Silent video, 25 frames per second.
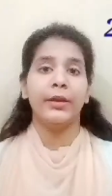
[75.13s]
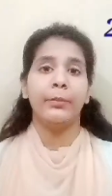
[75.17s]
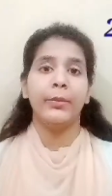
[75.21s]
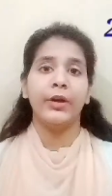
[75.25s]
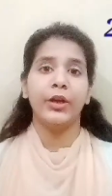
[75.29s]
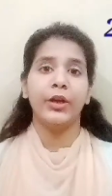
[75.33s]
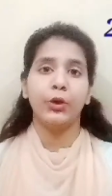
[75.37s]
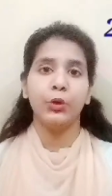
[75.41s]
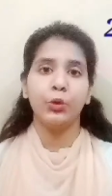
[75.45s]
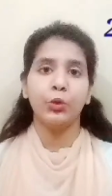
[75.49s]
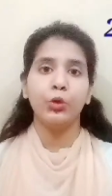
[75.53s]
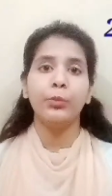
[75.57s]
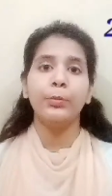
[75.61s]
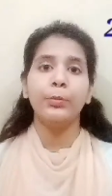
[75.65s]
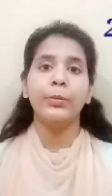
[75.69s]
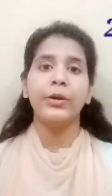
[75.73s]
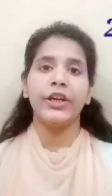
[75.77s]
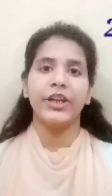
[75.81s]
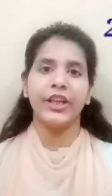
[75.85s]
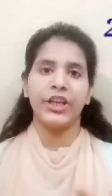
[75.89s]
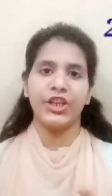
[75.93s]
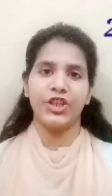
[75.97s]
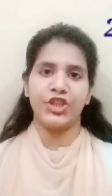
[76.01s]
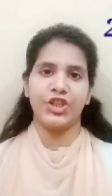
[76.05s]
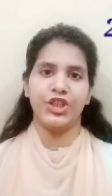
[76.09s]
And number 2,
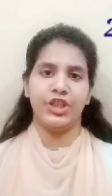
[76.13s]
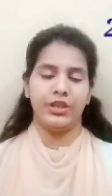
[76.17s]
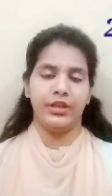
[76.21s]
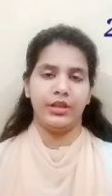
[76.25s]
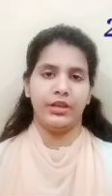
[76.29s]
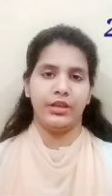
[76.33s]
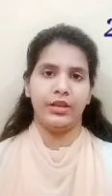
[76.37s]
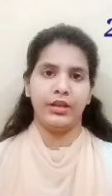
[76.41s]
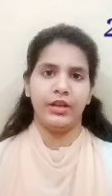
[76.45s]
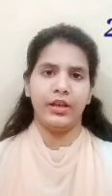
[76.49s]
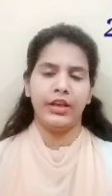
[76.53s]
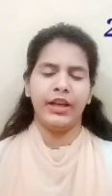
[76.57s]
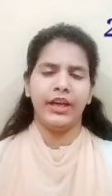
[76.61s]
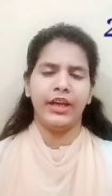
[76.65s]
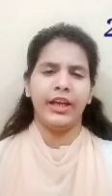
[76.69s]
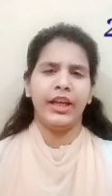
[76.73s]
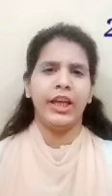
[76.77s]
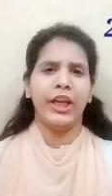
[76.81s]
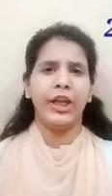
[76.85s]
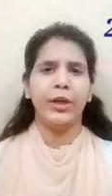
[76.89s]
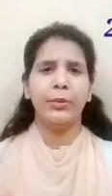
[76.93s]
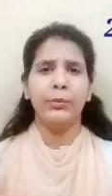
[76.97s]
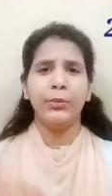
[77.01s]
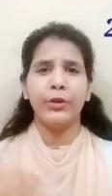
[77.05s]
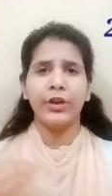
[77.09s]
predation.
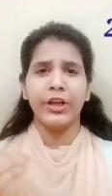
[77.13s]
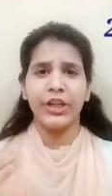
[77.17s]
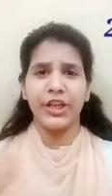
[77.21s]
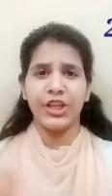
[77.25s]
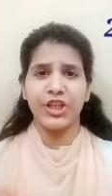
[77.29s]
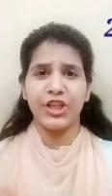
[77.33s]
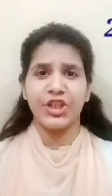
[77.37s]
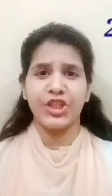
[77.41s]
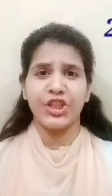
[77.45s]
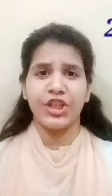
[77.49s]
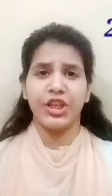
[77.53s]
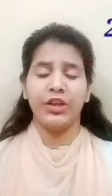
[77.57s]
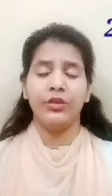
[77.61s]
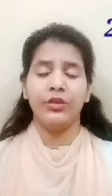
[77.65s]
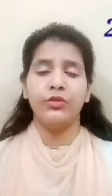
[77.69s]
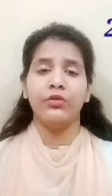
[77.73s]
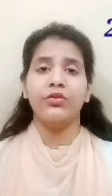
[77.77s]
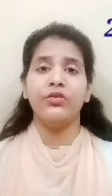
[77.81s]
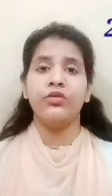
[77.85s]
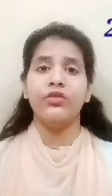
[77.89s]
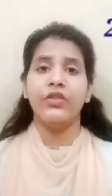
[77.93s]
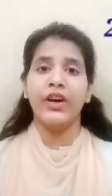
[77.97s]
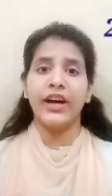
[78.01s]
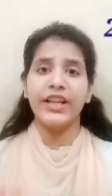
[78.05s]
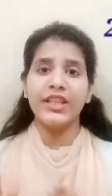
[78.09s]
In
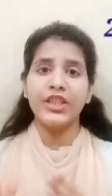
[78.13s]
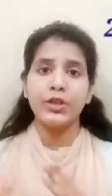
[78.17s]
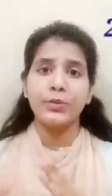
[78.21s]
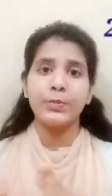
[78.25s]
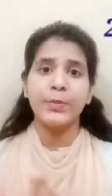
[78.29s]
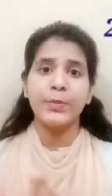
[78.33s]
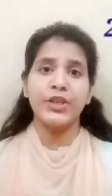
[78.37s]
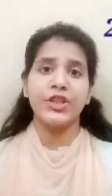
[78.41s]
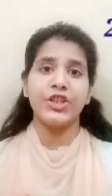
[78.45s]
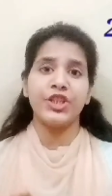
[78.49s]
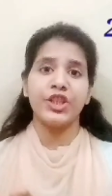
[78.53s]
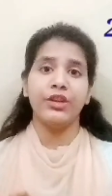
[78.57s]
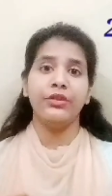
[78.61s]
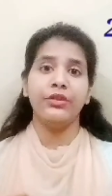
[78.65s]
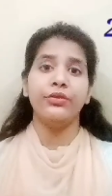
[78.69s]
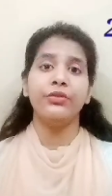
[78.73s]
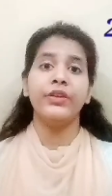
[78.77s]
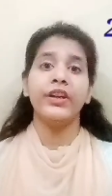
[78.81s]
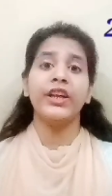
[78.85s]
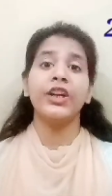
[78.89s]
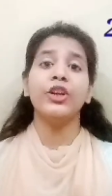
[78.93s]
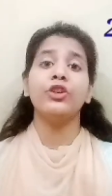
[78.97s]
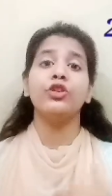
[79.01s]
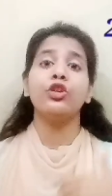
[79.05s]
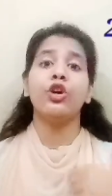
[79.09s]
predation, one species
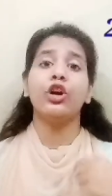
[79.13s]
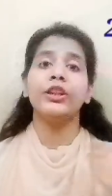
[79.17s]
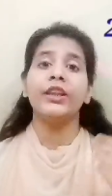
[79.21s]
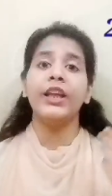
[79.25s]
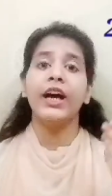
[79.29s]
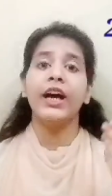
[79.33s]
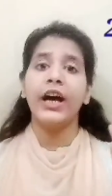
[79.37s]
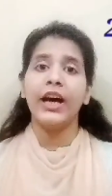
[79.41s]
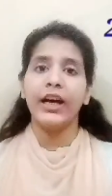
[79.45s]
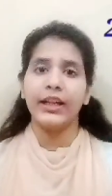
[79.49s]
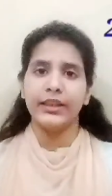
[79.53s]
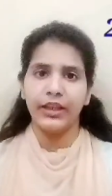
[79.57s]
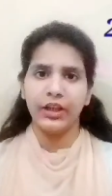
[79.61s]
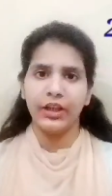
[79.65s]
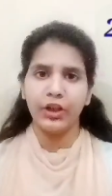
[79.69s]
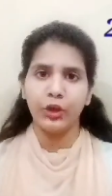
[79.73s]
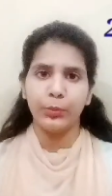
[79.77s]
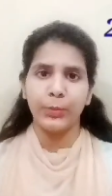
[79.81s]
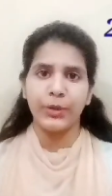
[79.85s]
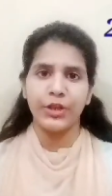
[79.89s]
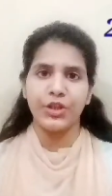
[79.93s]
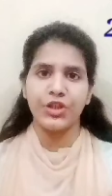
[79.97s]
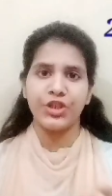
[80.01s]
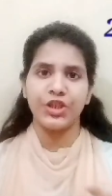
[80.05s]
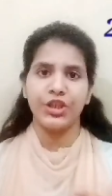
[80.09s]
feeds on the other
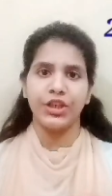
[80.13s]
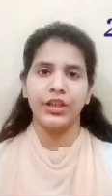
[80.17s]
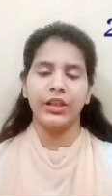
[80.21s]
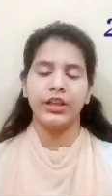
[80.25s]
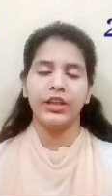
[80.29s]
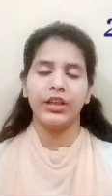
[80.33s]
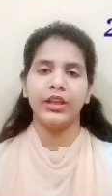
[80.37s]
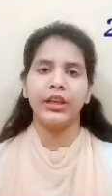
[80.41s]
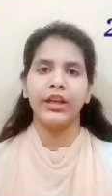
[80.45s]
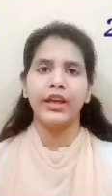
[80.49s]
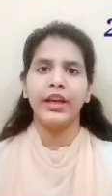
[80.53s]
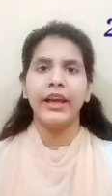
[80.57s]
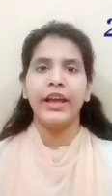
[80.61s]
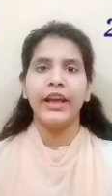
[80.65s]
species.